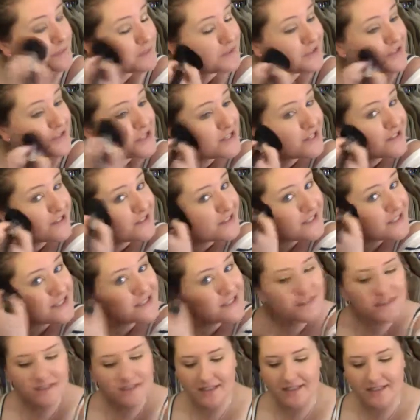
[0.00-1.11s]
my cheeks. This
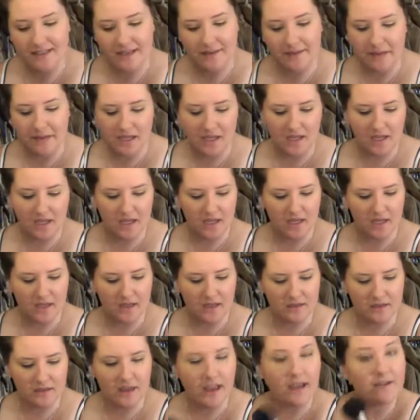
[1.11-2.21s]
is a Sigma
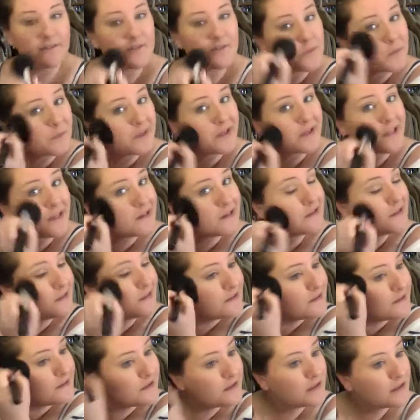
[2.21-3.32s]
F20.
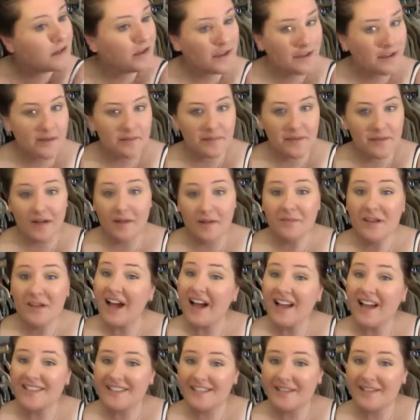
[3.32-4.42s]
And I'm
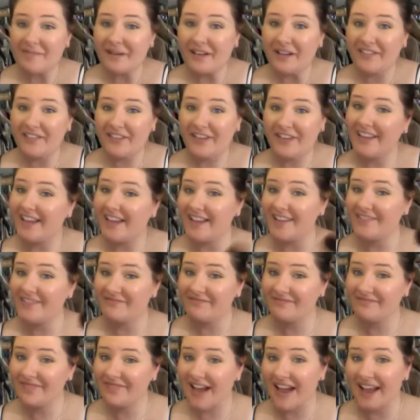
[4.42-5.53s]
not a Sigma affiliate.
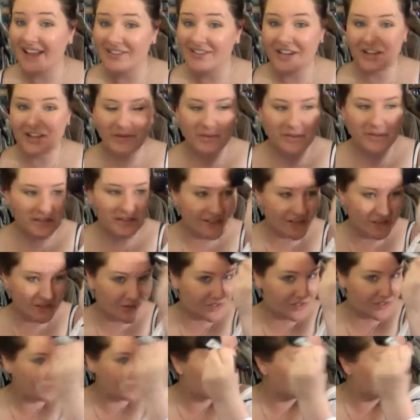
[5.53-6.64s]
I genuinely do just
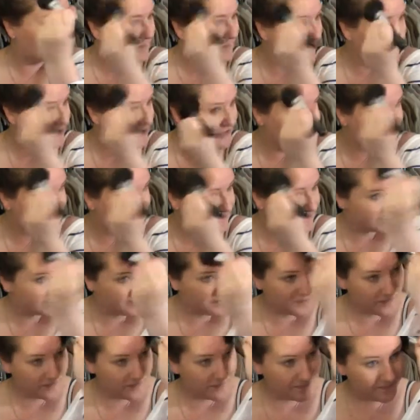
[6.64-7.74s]
use their brushes, so